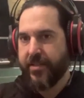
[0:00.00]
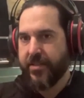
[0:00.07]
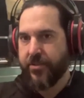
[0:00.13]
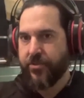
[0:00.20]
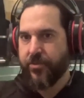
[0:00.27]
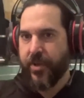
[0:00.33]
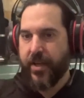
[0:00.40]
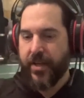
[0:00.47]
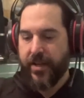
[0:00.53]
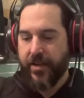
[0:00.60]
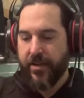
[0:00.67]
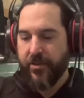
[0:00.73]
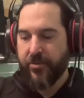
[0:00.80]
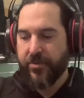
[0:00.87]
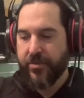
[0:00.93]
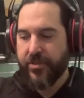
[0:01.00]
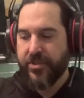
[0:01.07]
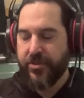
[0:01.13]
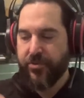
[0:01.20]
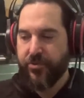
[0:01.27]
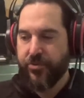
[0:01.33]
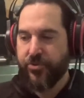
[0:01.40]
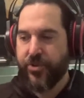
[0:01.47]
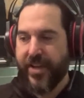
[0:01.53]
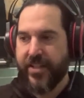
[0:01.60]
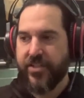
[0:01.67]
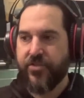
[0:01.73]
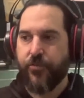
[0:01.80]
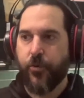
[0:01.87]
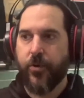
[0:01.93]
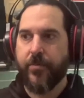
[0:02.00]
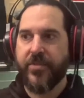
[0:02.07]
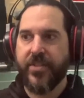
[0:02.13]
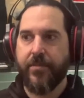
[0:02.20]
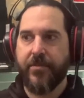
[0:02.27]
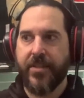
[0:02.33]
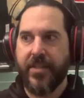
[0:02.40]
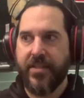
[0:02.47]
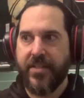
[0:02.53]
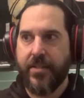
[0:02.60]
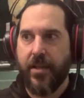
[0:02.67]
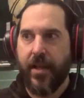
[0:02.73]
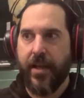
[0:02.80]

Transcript: To transform some of these